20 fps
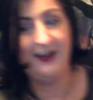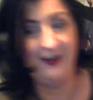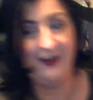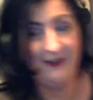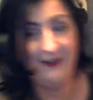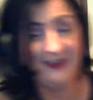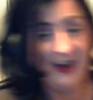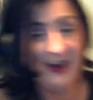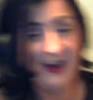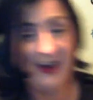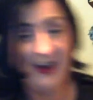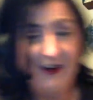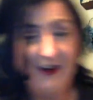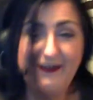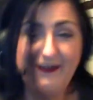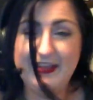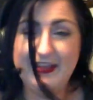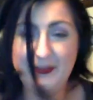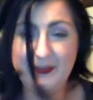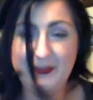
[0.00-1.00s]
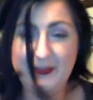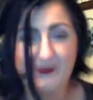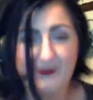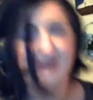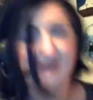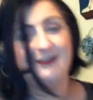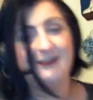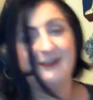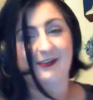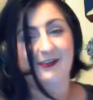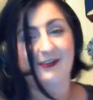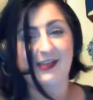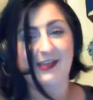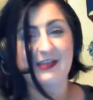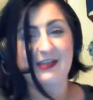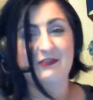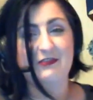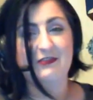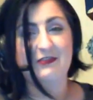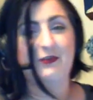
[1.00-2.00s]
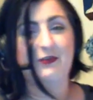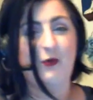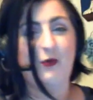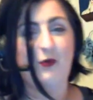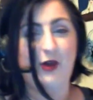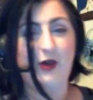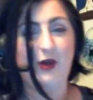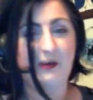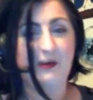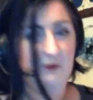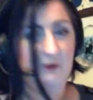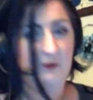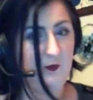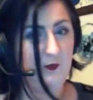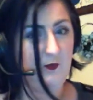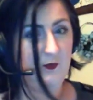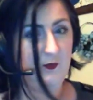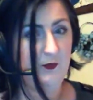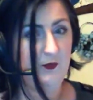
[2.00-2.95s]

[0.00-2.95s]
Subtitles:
Oh, no. In the Westerlands, or?